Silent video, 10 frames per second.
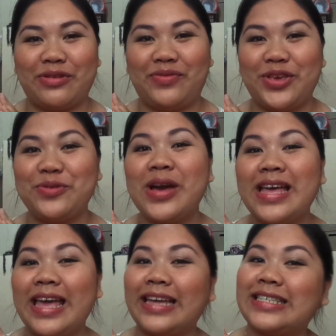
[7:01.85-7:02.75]
review
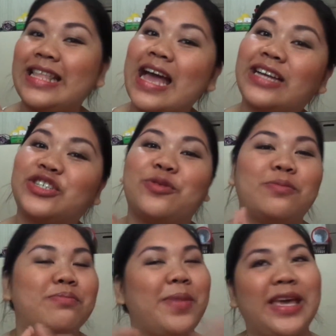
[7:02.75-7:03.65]
slash
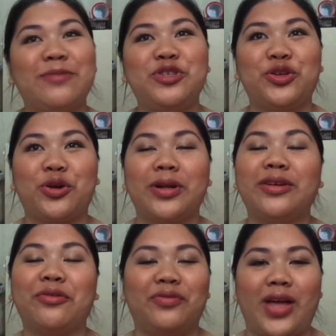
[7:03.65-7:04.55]
makeup tutorial
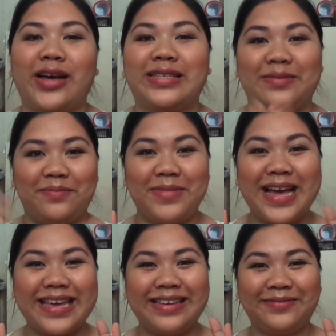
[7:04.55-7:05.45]
or vlogs.
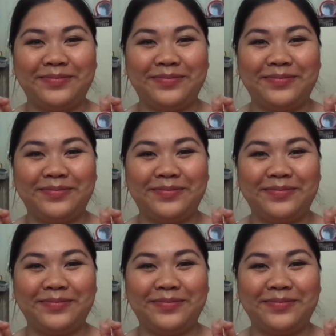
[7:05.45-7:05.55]
Bye.